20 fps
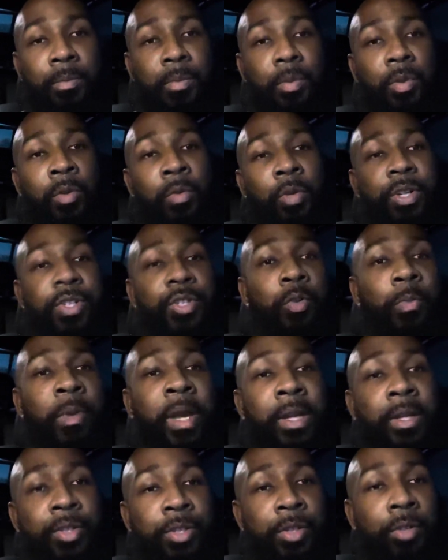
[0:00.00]
Chris
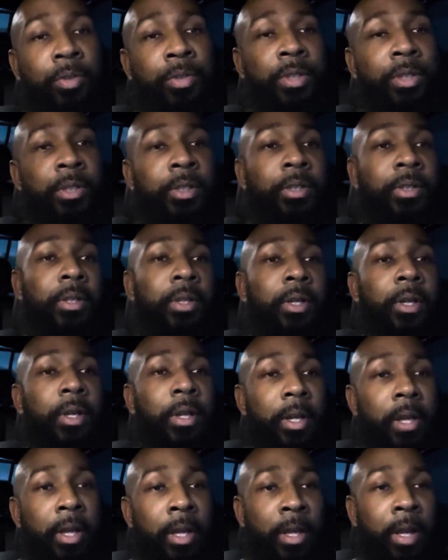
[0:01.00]
Eubank Jr.
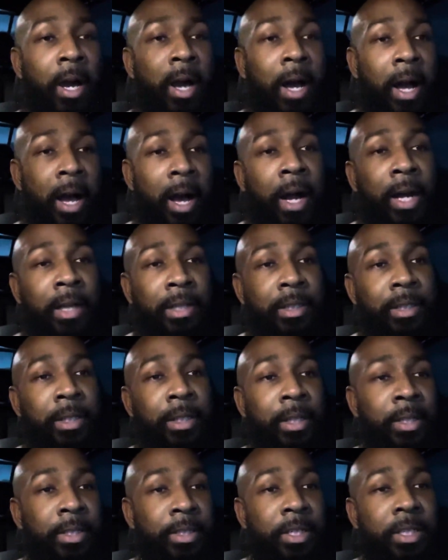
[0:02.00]
in a
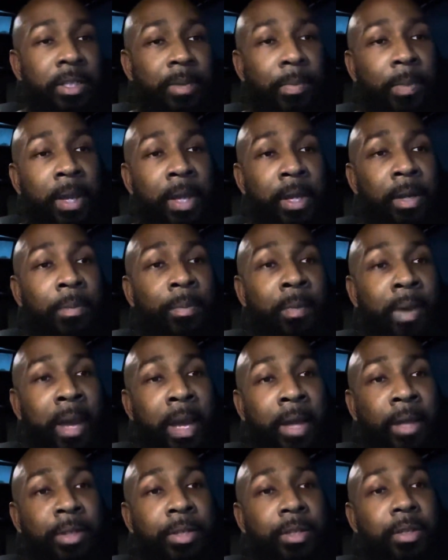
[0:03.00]
highly anticipated
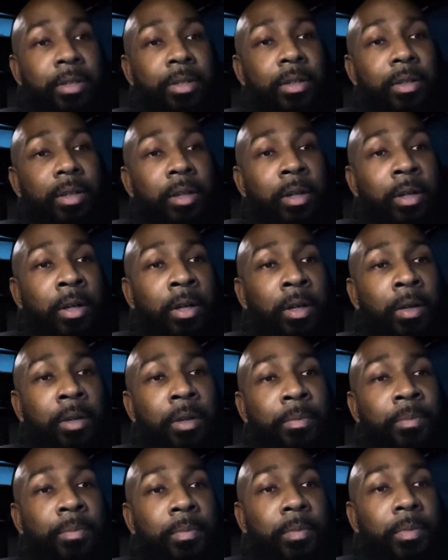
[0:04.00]
match at
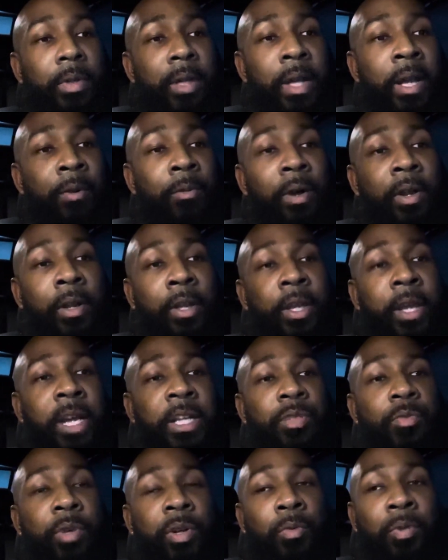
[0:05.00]
a
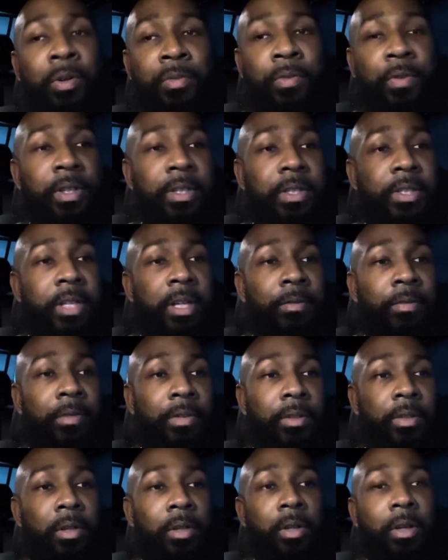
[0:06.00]
catchweight at
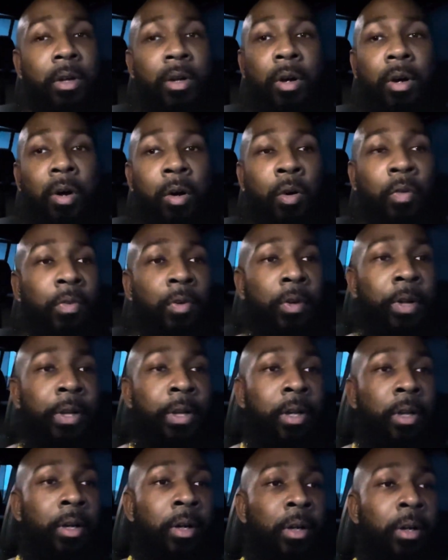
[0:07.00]
157 over in
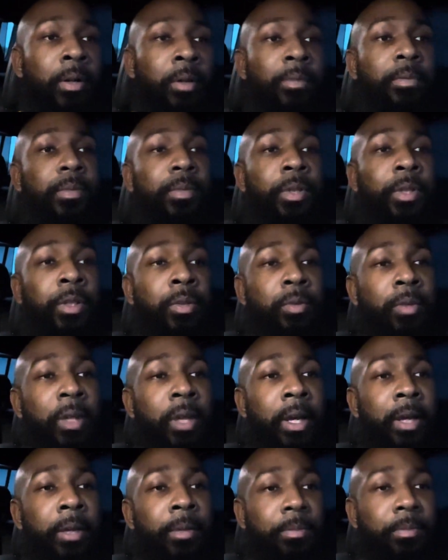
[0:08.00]
the
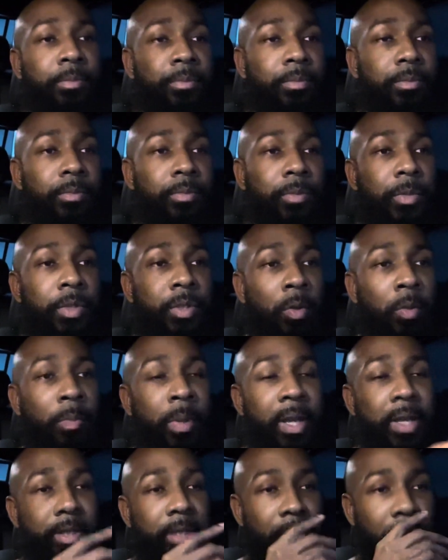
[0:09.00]
UK. So
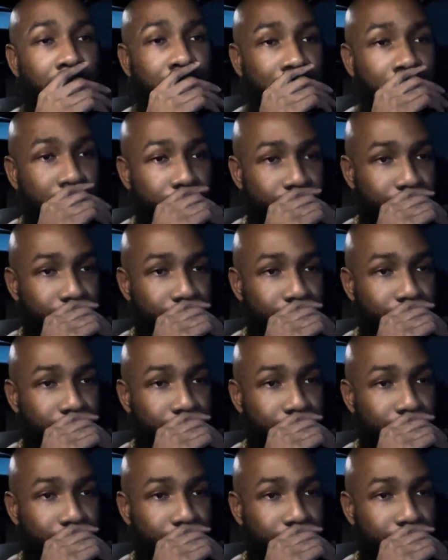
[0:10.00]
basically,